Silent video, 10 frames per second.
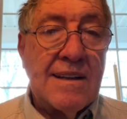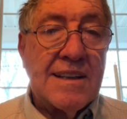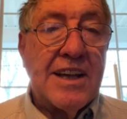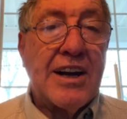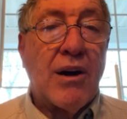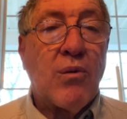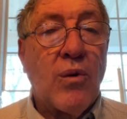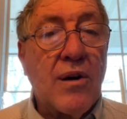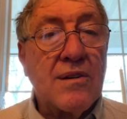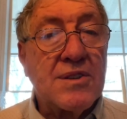That our
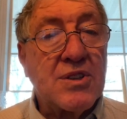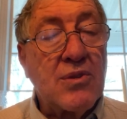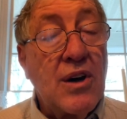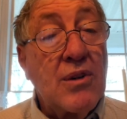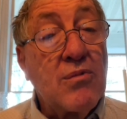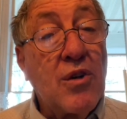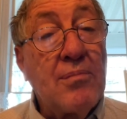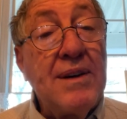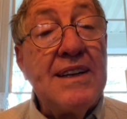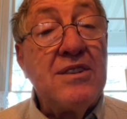words will
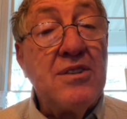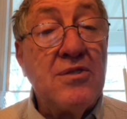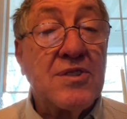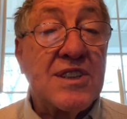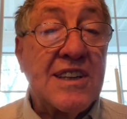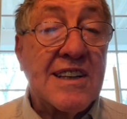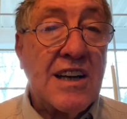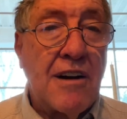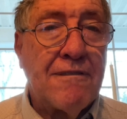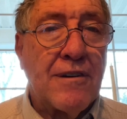be used to
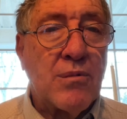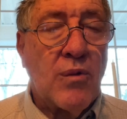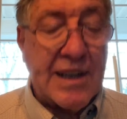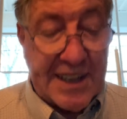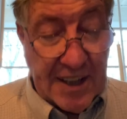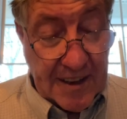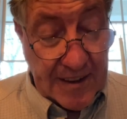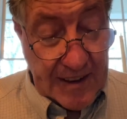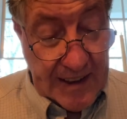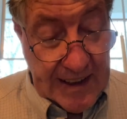comfort one
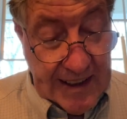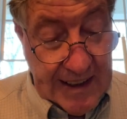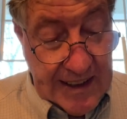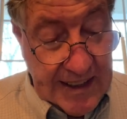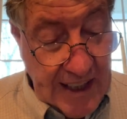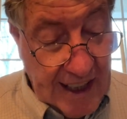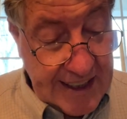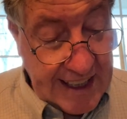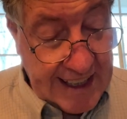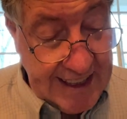another, not
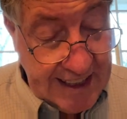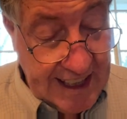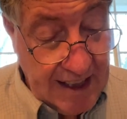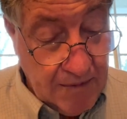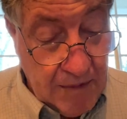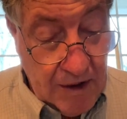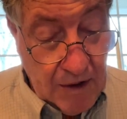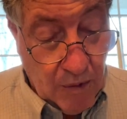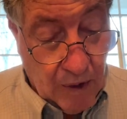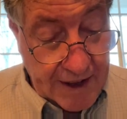to condemn
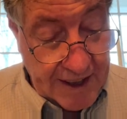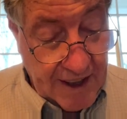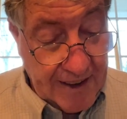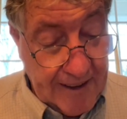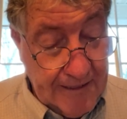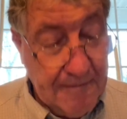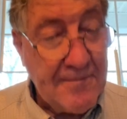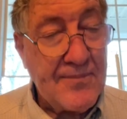one another.